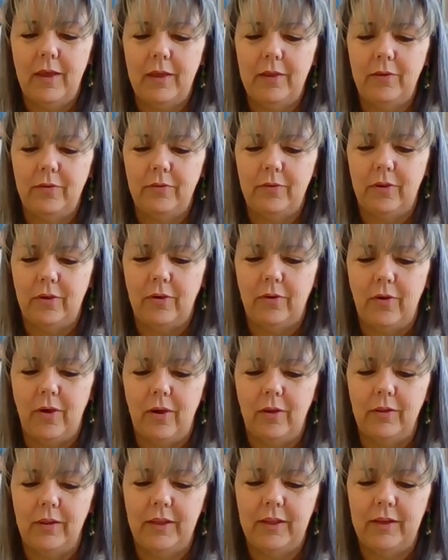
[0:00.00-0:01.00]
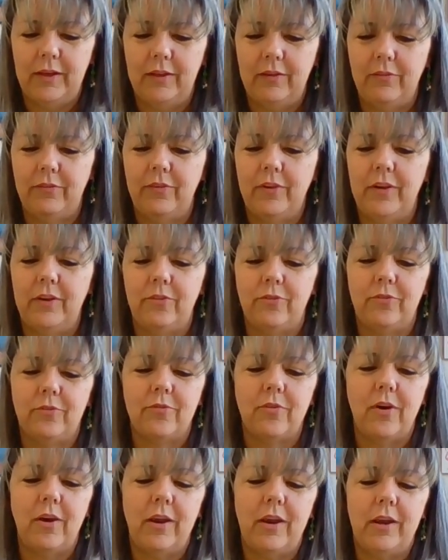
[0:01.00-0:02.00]
I don't know. I'll let it finish
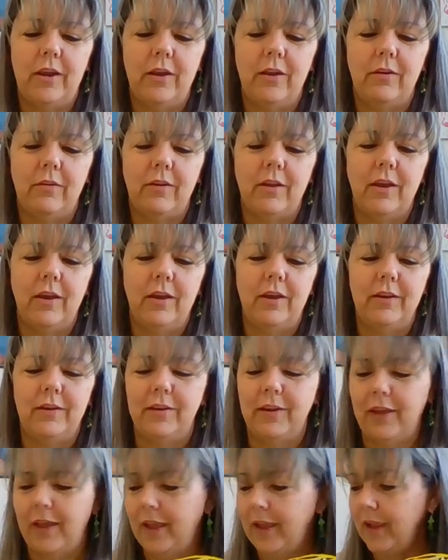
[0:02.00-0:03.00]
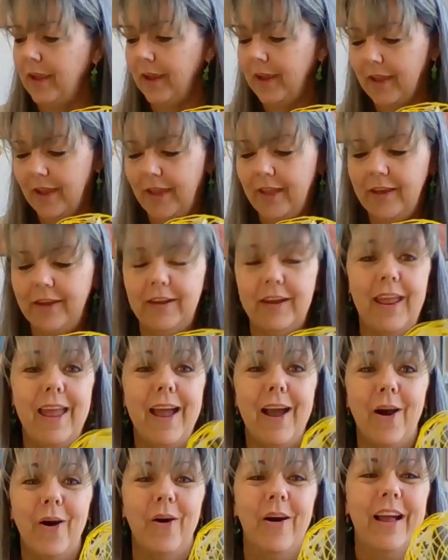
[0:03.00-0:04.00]
drying. I can cut
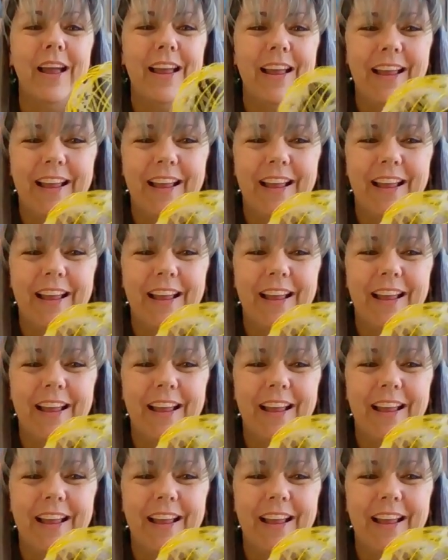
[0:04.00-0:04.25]
now.